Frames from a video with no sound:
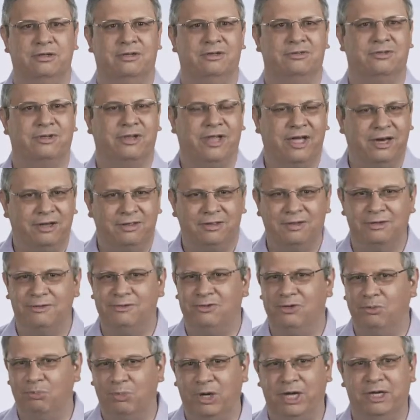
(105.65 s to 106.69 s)
There's a lot of things
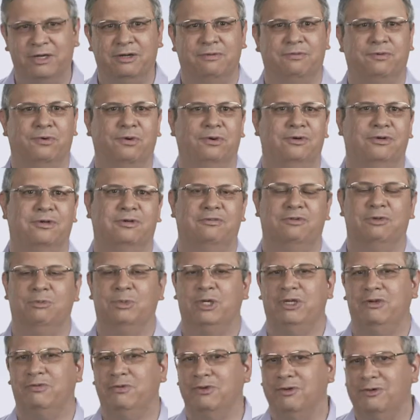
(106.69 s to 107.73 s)
you might have heard of. You might
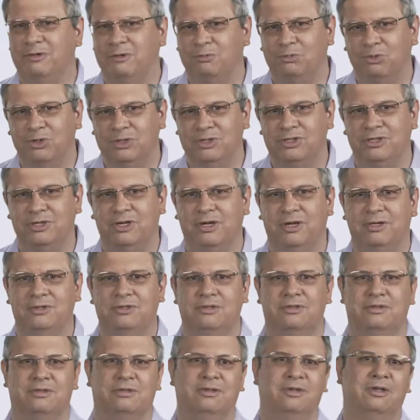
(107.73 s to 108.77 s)
have heard of
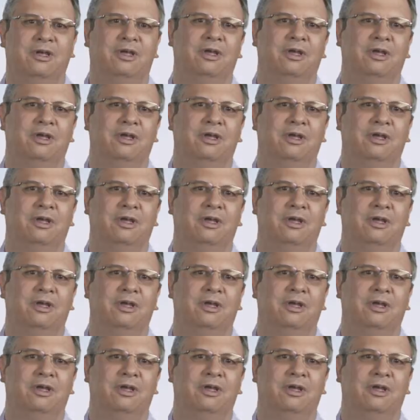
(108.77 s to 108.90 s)
depreciation.